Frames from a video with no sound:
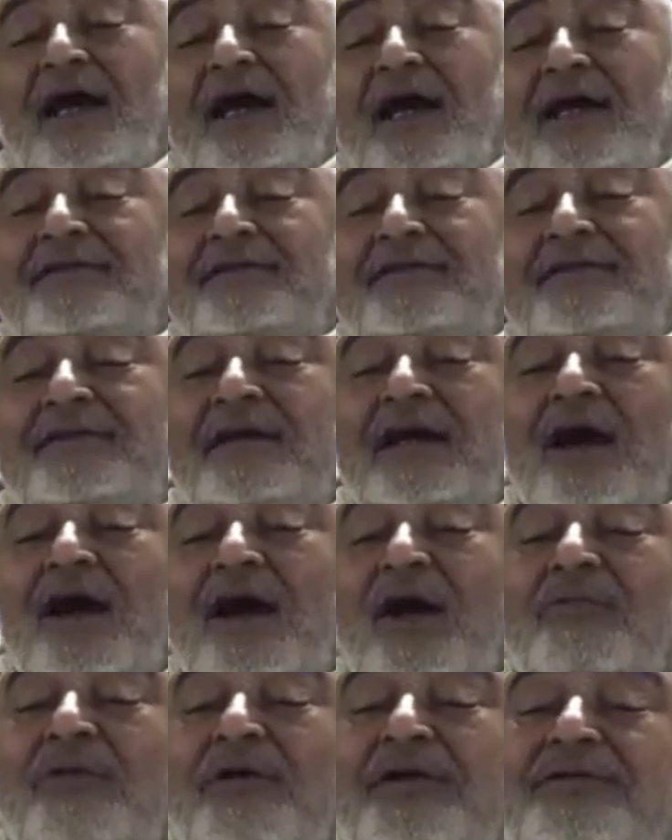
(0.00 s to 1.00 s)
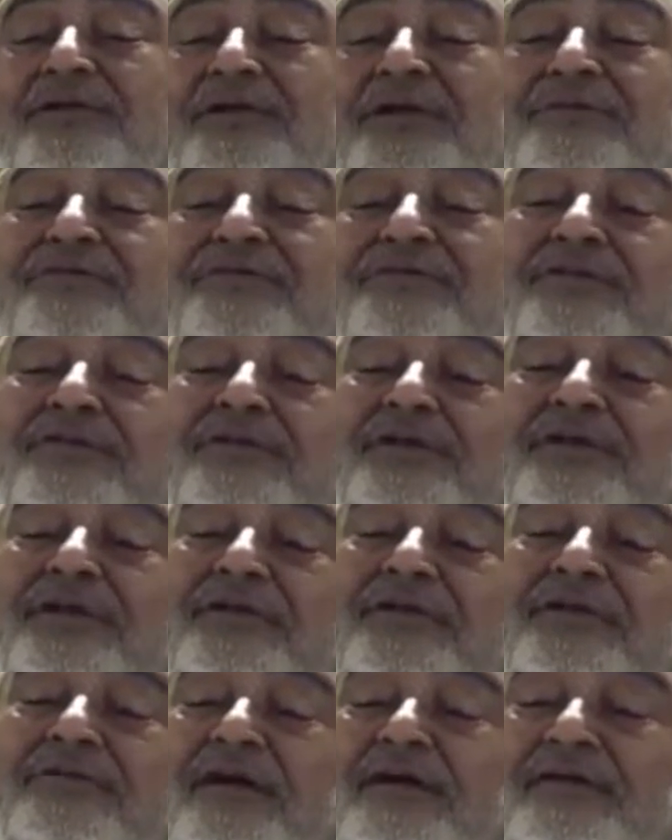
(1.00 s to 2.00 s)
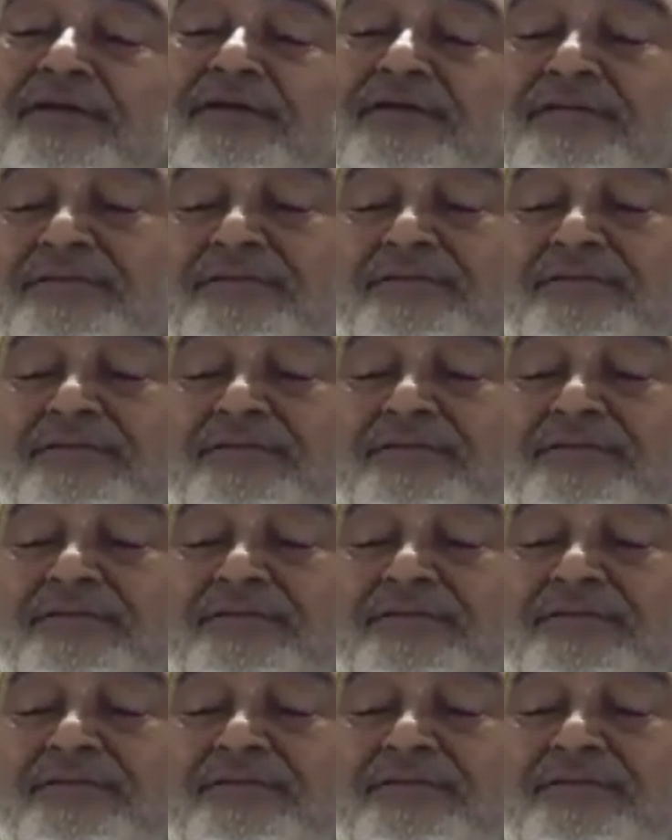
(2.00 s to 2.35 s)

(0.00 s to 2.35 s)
and see how merciful you are.